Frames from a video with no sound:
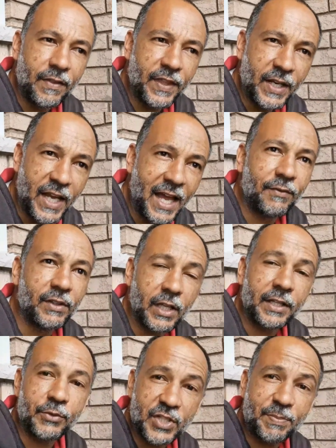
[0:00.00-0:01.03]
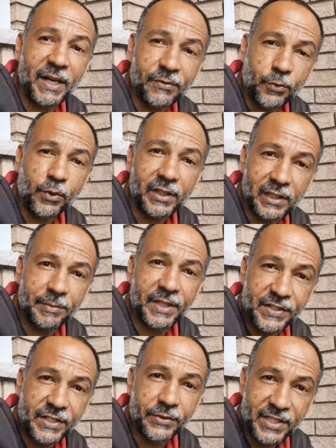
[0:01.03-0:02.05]
they have a lot of respect for the
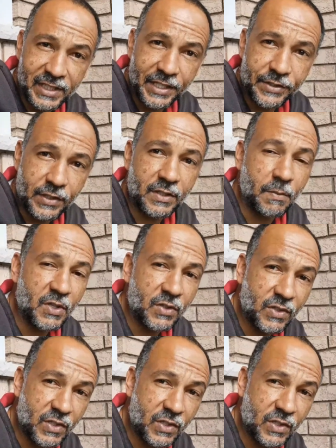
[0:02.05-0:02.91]
limited series lenses.